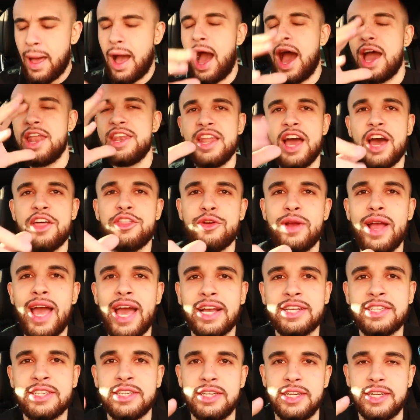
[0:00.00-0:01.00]
Another
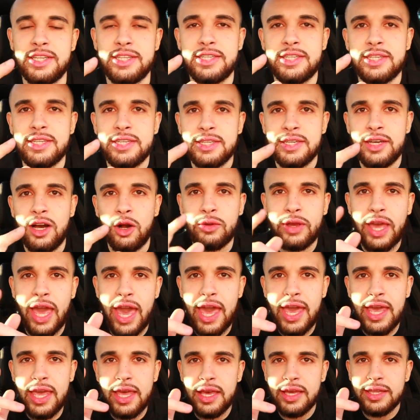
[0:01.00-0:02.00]
excellent,
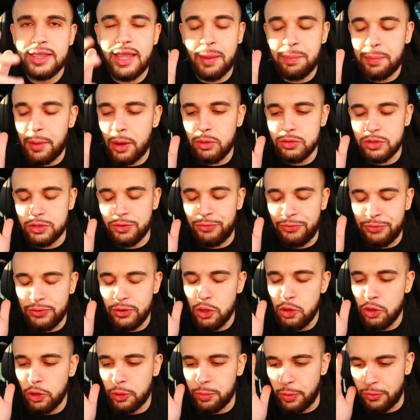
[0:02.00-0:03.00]
okay? That ball was a
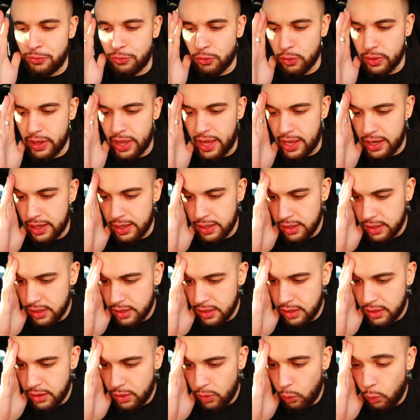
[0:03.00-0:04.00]
fluke before that.
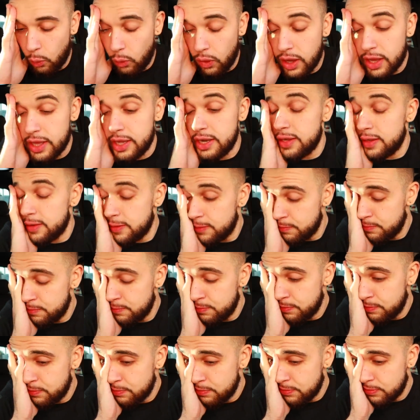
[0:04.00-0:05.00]
One,
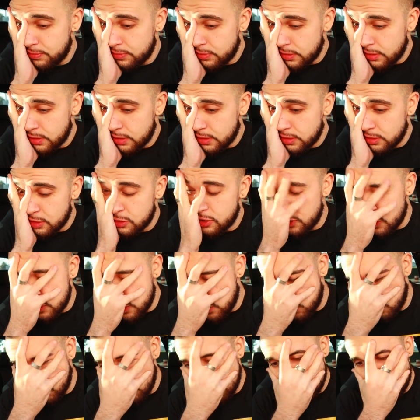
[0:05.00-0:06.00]

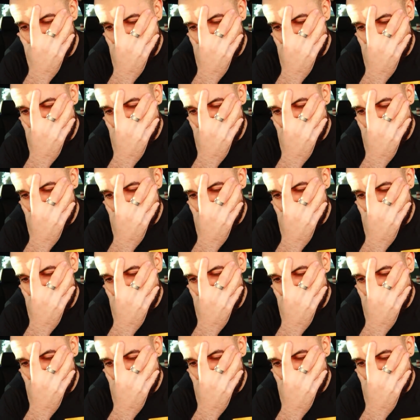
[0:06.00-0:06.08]
two.